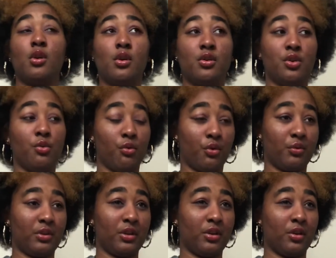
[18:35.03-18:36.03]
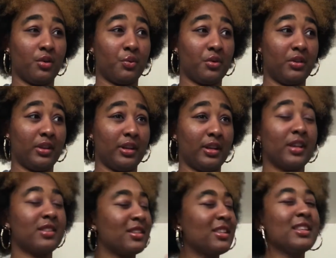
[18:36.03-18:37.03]
you work really hard with like
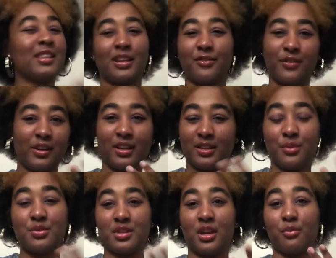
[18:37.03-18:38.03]
something like I forgot there was like